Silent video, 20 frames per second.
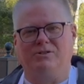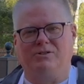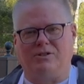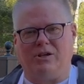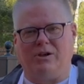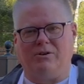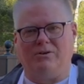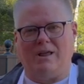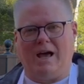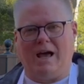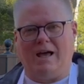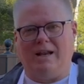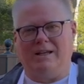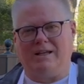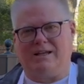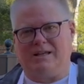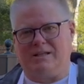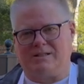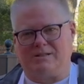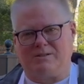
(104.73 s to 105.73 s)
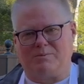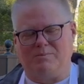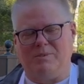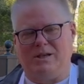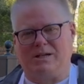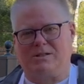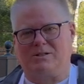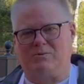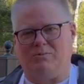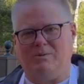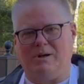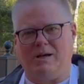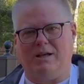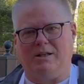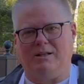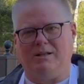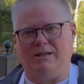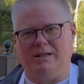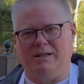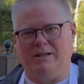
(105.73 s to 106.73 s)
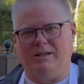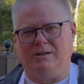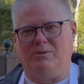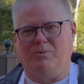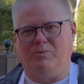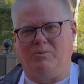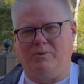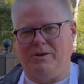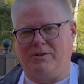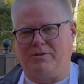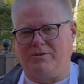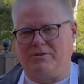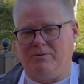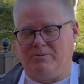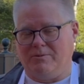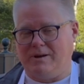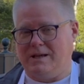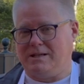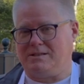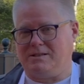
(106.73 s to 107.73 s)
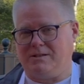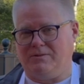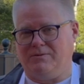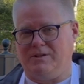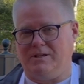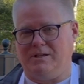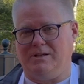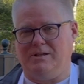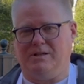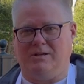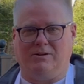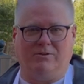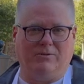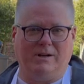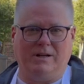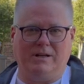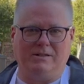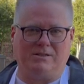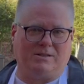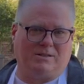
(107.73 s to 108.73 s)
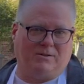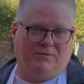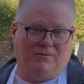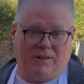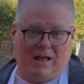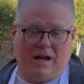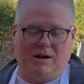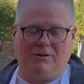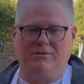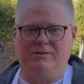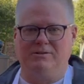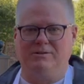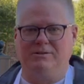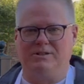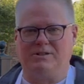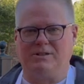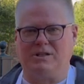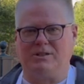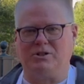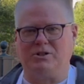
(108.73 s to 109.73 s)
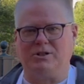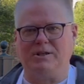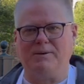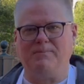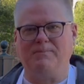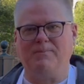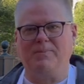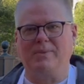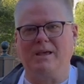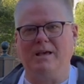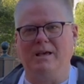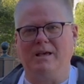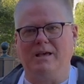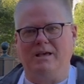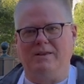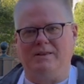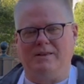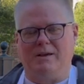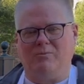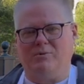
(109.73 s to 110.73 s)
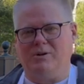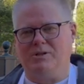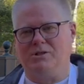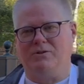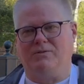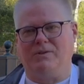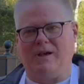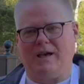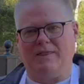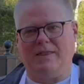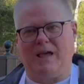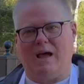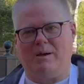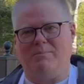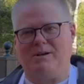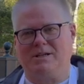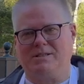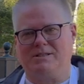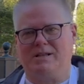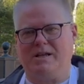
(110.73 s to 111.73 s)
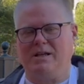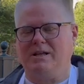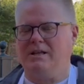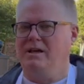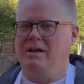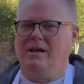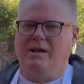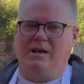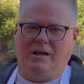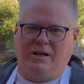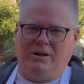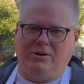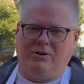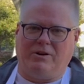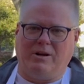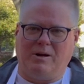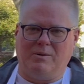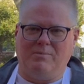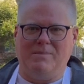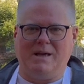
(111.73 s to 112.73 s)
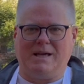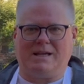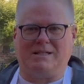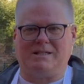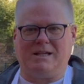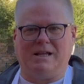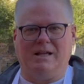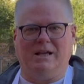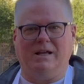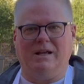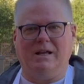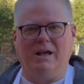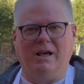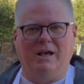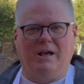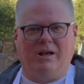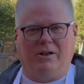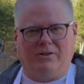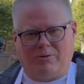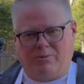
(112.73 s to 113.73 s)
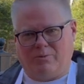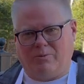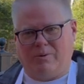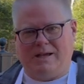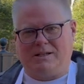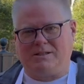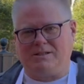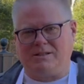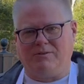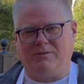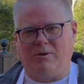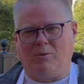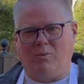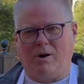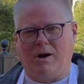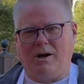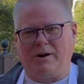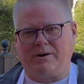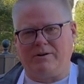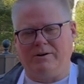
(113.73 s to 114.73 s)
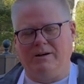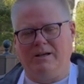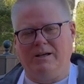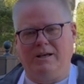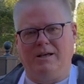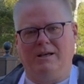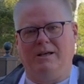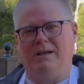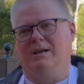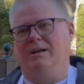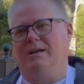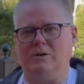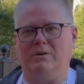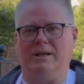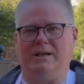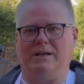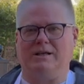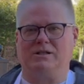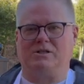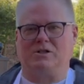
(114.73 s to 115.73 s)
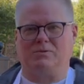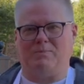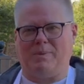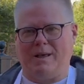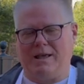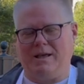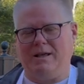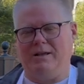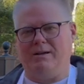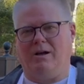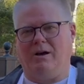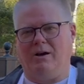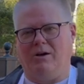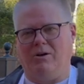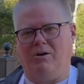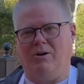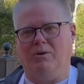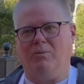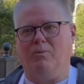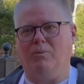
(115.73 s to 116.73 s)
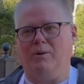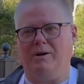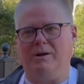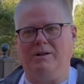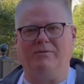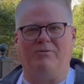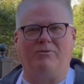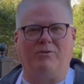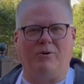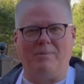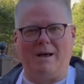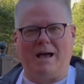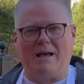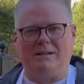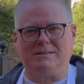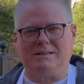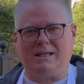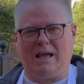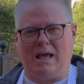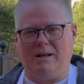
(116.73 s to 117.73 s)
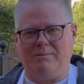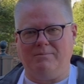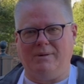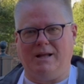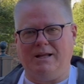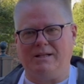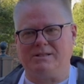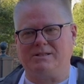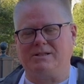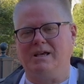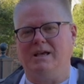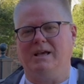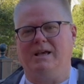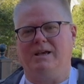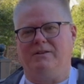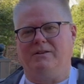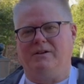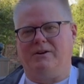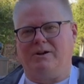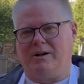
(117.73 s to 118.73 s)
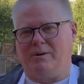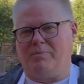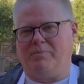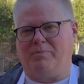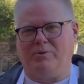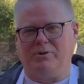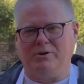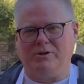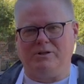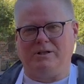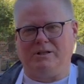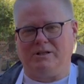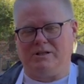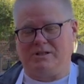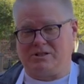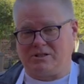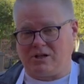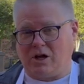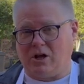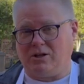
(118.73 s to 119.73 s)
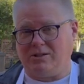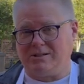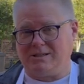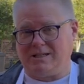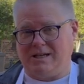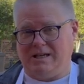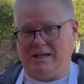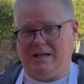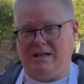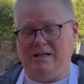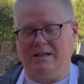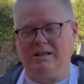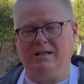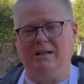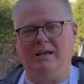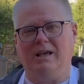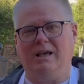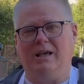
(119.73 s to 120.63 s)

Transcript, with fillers: so that it gets mixed well in with the rest of the ingredients, the flour essentially. Then once you've got that mixed in, you're gonna mix in the rest of the water, you let it spin on one for about 10 minutes. Then you're gonna put the salt in,